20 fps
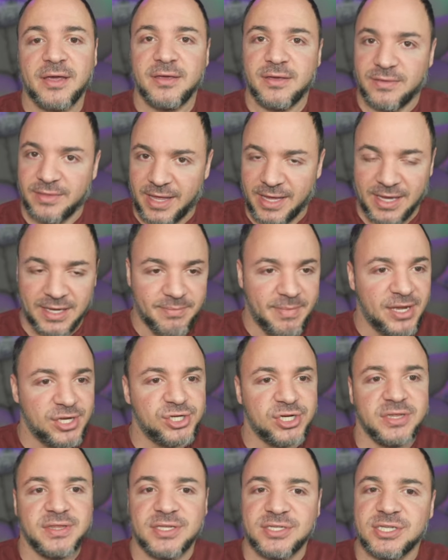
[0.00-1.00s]
Like I
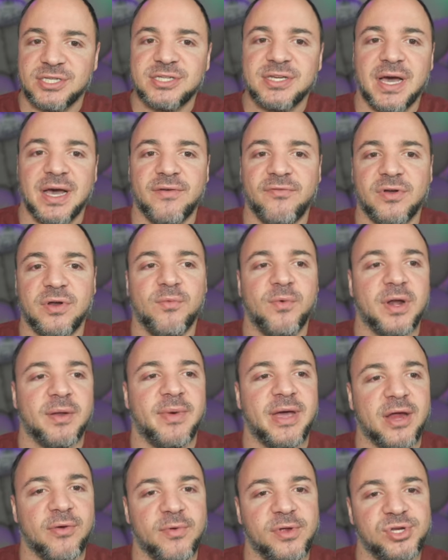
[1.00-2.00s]
mentioned, this is covered in one of my
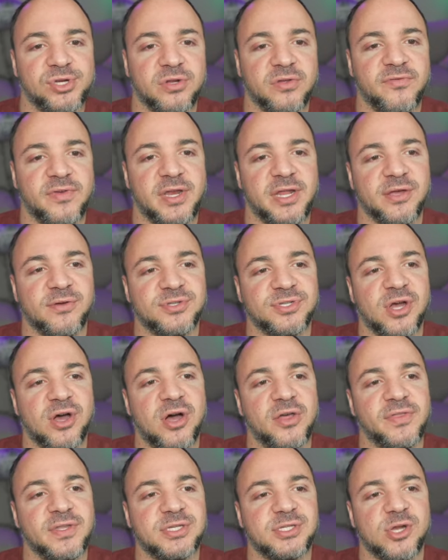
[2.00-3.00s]
original videos on
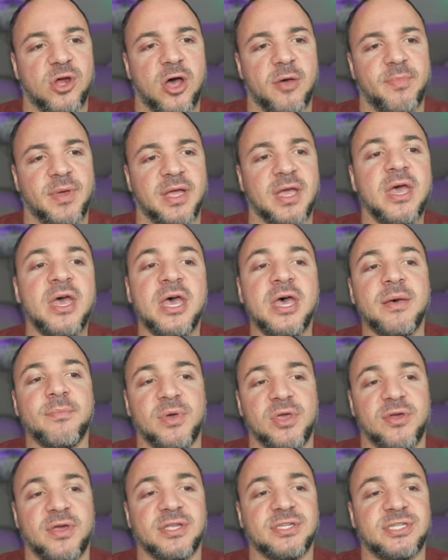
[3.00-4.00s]
this topic, but you
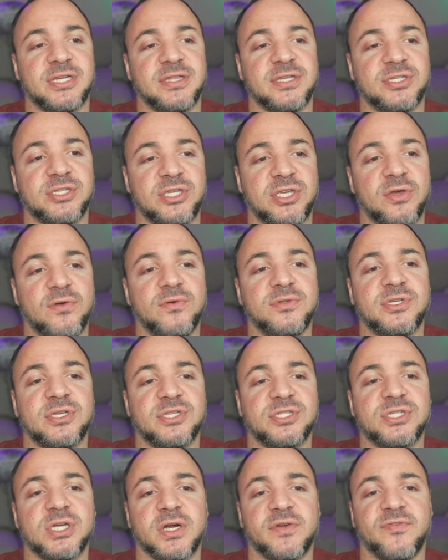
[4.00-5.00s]
can see this use
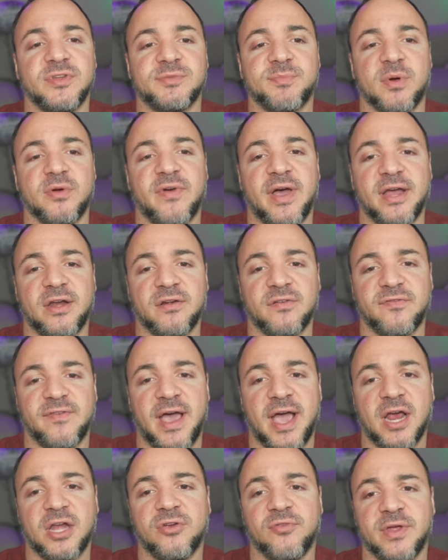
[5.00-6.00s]
service provider
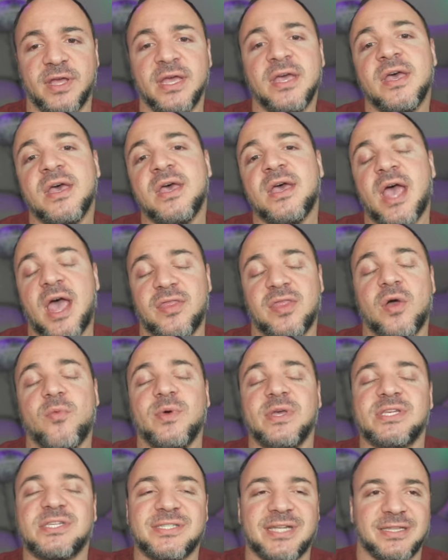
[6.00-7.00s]
factory, and then we
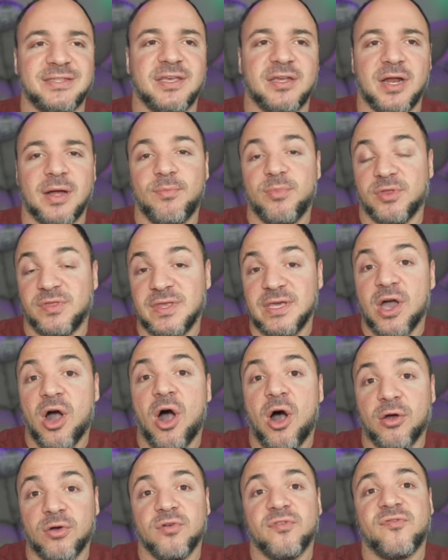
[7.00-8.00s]
set that up with the
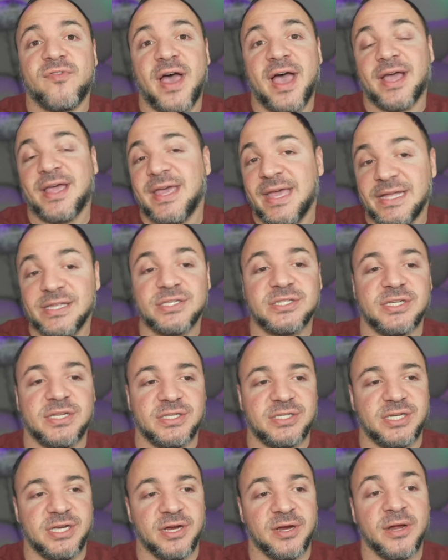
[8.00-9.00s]
AutoFAC instance
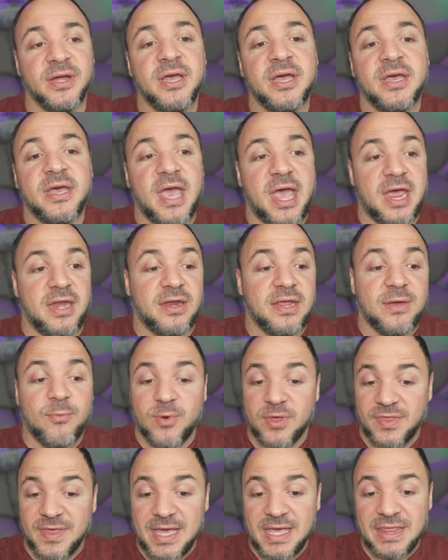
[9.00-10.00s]
here. And
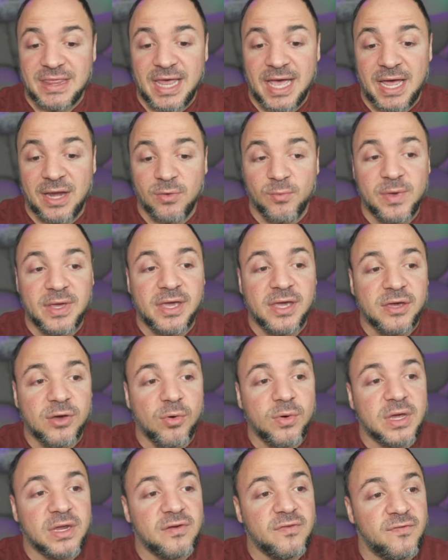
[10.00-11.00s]
within that, we can go
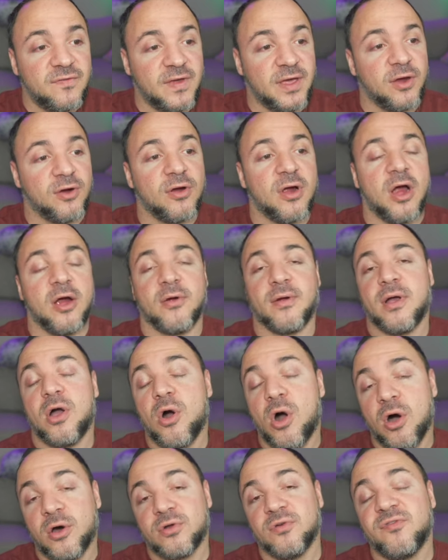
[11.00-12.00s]
configure our
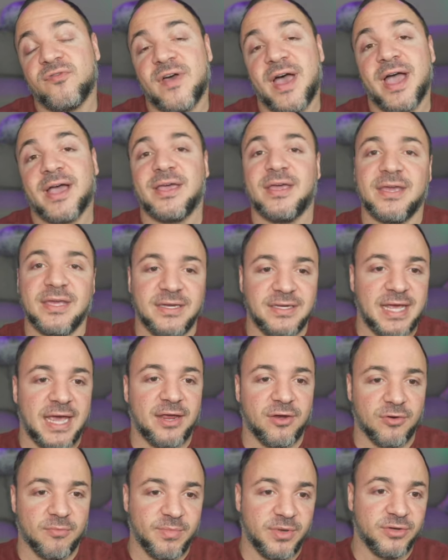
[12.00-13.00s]
AutoFAC
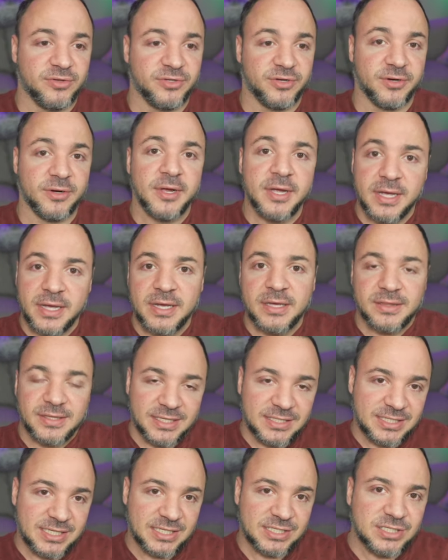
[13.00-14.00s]
container builder.
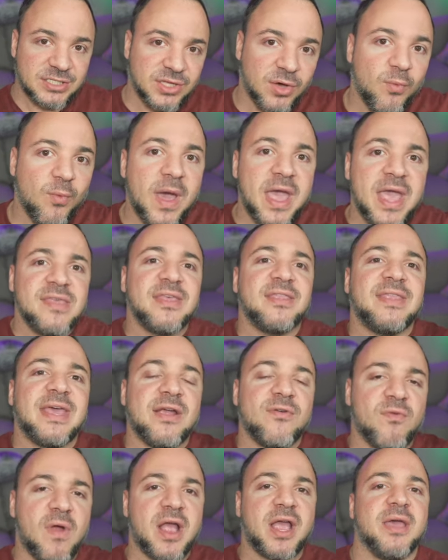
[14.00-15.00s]
This is the way that they
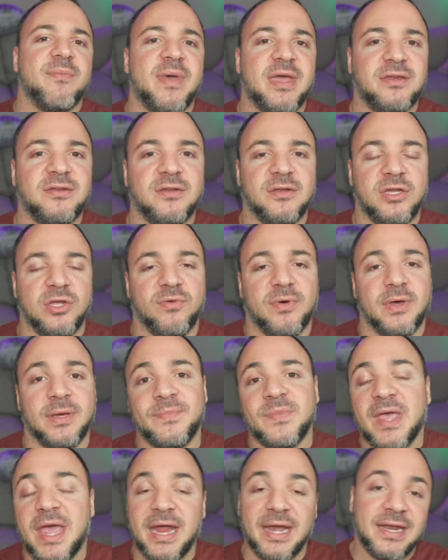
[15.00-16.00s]
recommend to do it,
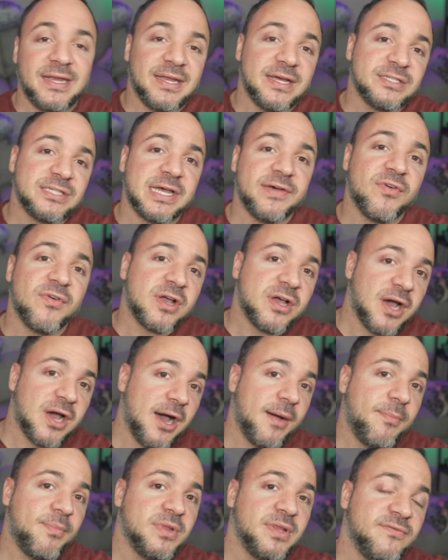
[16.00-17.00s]
and it does have a
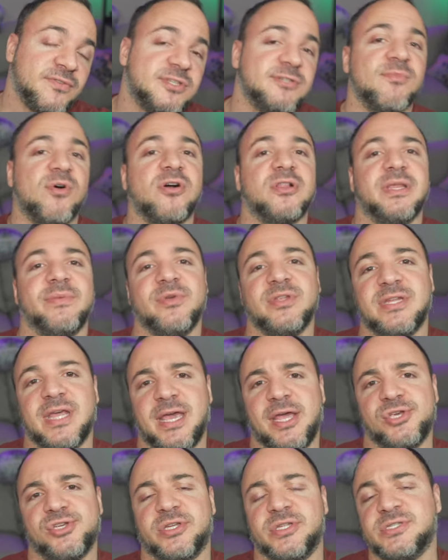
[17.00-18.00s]
couple of small
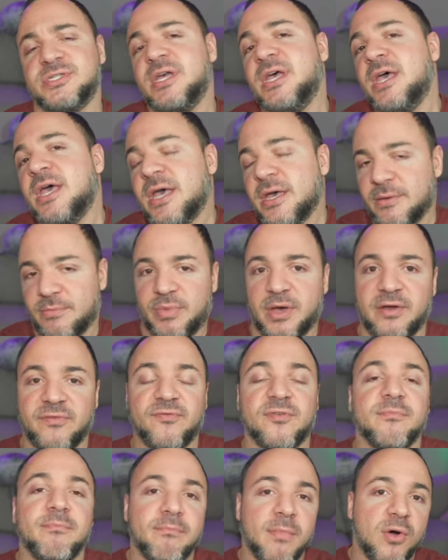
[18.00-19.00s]
limitations, but for
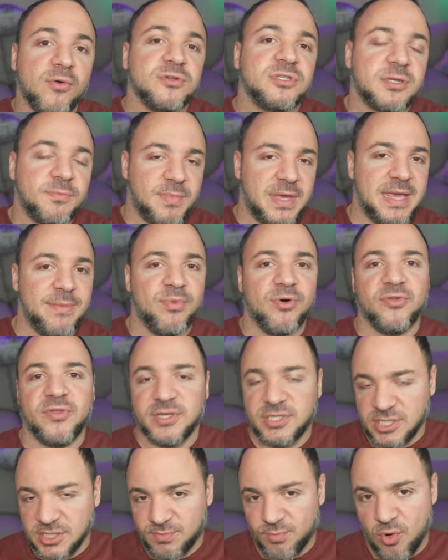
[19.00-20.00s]
most people, this
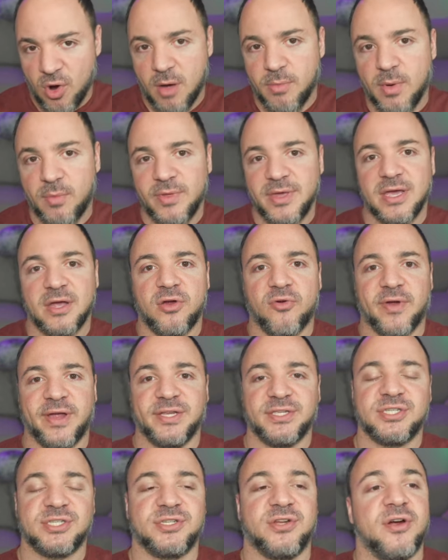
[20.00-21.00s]
is probably a great
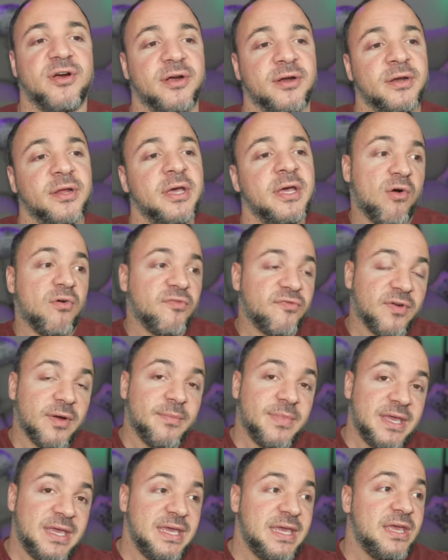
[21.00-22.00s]
start. From
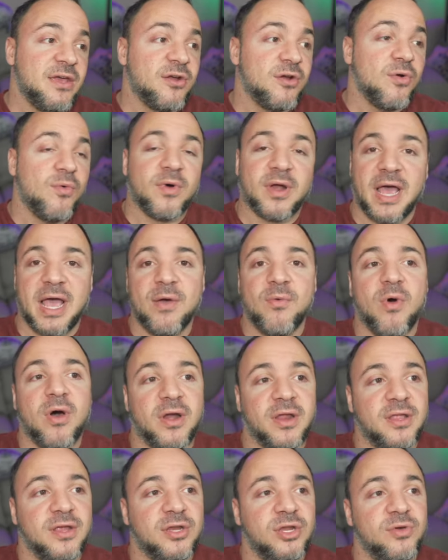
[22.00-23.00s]
here, what I wanted
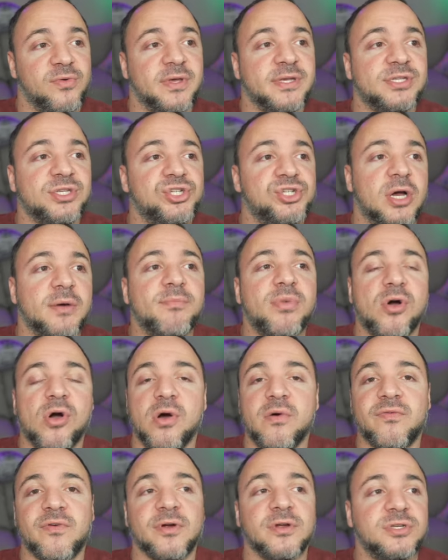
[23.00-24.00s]
to do is jump
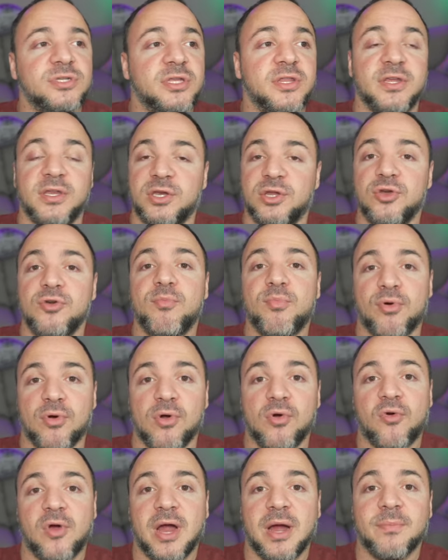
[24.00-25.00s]
over to the new
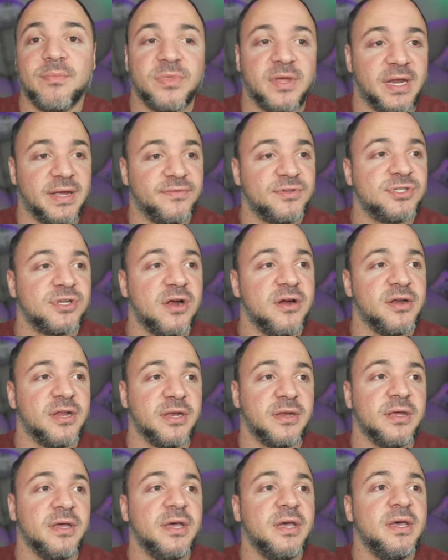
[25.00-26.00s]
program that I've started.
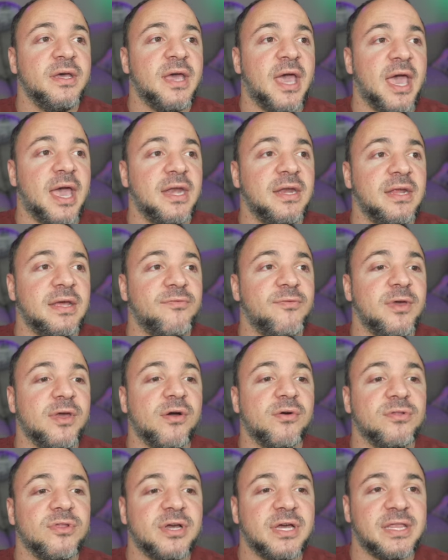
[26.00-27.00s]
And if we go
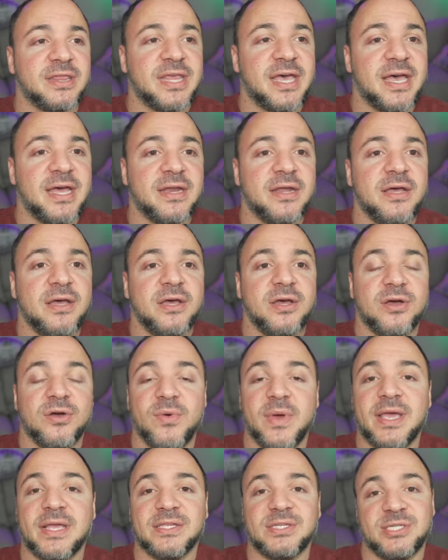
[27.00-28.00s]
look at that, we
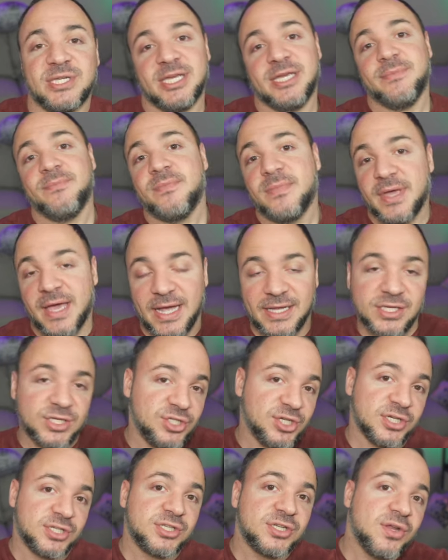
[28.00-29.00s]
can see it's
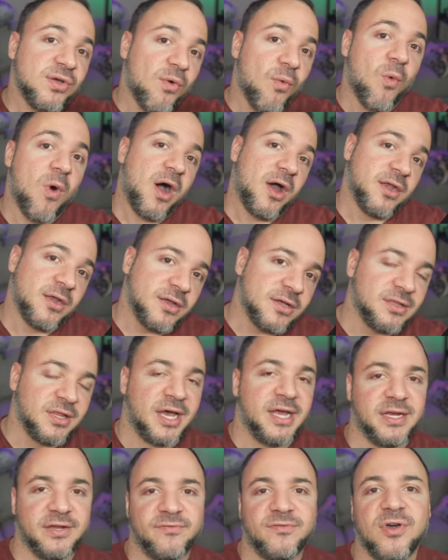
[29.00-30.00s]
just one
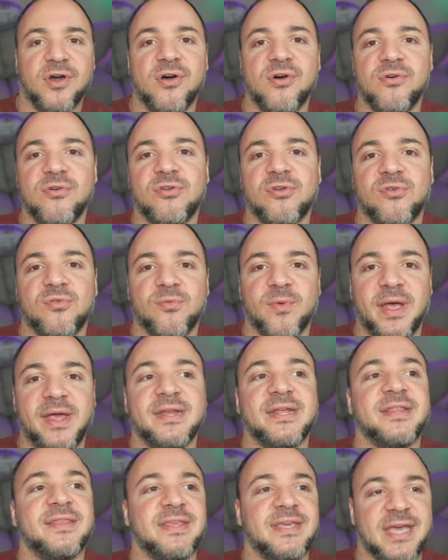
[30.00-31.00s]
line of code right
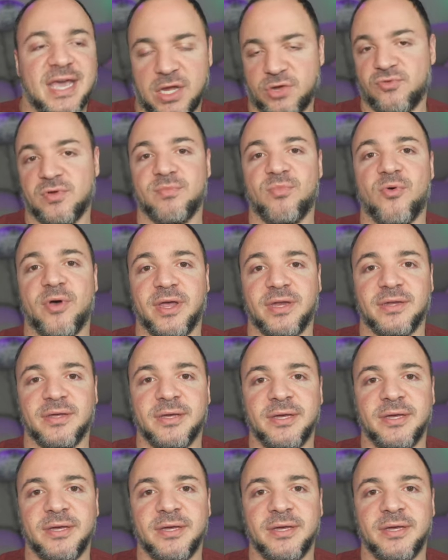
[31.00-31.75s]
in the entry point.